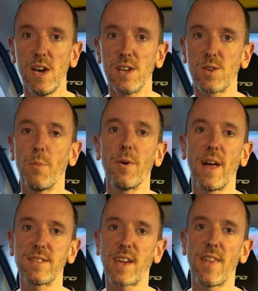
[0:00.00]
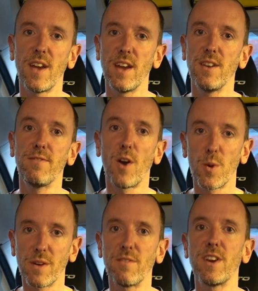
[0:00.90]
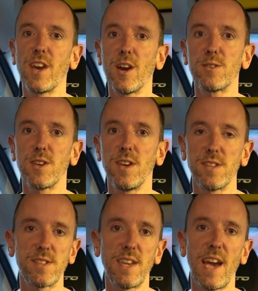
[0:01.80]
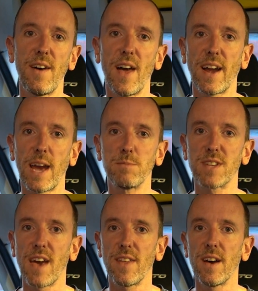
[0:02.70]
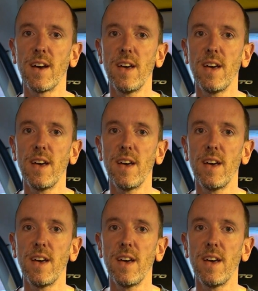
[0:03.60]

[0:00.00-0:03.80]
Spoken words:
So I'll put that together in the following video so you can see how that came together.